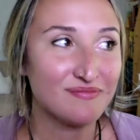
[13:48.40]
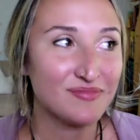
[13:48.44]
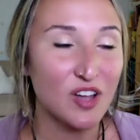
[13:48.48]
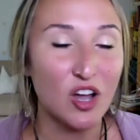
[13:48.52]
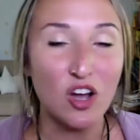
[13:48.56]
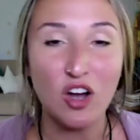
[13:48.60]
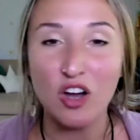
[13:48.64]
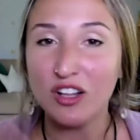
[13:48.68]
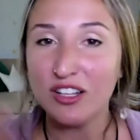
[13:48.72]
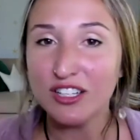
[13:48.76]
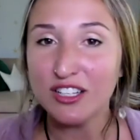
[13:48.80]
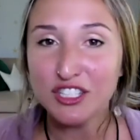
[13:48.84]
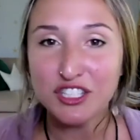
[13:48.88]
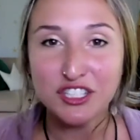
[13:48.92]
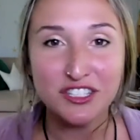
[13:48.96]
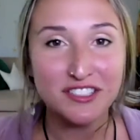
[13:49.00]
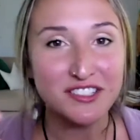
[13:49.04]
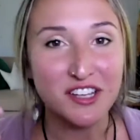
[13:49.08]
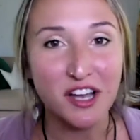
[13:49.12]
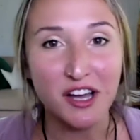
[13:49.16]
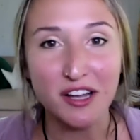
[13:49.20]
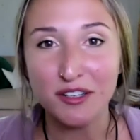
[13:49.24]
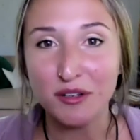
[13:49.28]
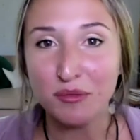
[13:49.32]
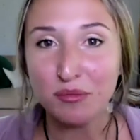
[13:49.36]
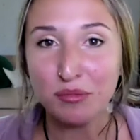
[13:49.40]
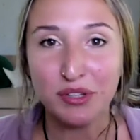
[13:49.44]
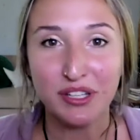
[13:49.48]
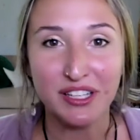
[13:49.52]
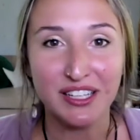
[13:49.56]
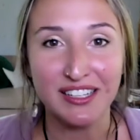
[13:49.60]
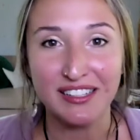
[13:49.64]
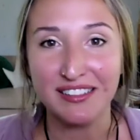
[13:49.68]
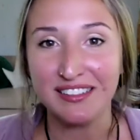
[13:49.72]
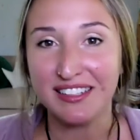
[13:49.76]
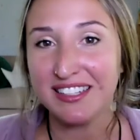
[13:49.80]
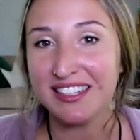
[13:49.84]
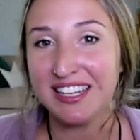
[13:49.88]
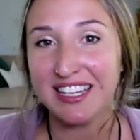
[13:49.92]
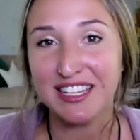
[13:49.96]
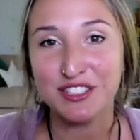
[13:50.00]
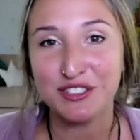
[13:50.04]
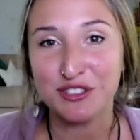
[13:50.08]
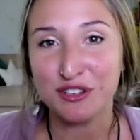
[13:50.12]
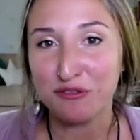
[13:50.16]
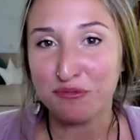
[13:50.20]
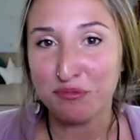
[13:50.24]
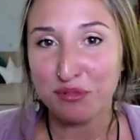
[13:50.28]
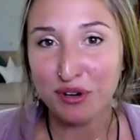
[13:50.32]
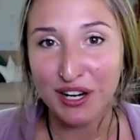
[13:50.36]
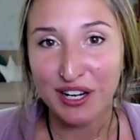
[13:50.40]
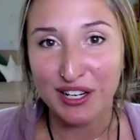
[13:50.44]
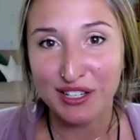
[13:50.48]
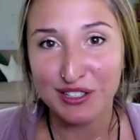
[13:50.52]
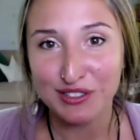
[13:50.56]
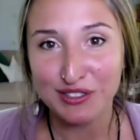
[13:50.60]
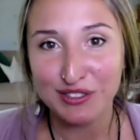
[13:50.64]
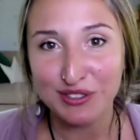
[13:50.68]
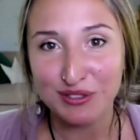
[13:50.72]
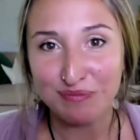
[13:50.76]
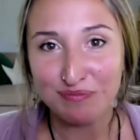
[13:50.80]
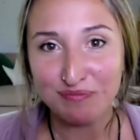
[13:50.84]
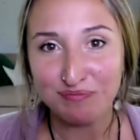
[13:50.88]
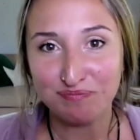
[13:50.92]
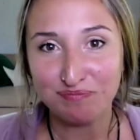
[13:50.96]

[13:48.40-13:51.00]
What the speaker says: All as she's contemplating the nature of prayers.